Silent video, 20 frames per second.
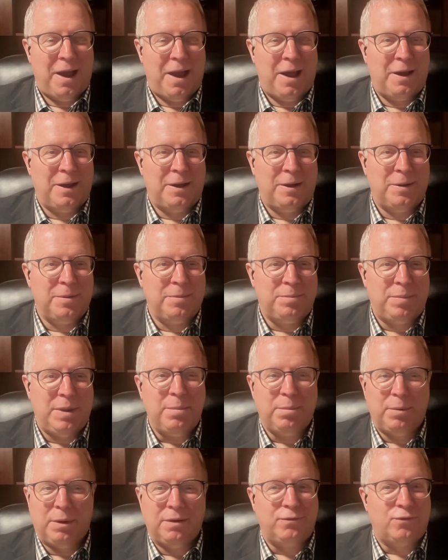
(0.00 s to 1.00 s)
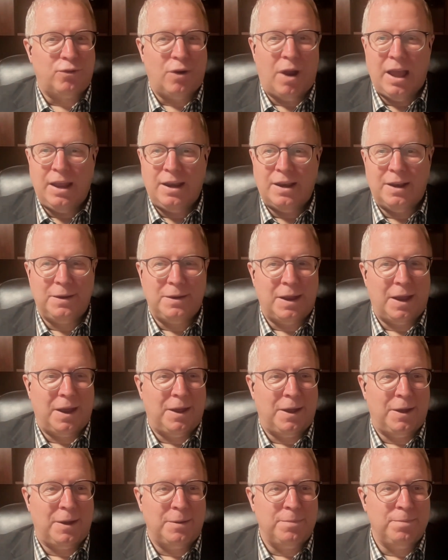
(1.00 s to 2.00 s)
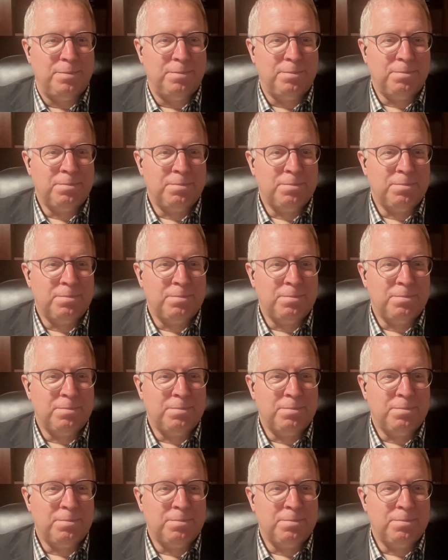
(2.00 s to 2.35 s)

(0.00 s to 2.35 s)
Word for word: Uh, people have tried it. Um,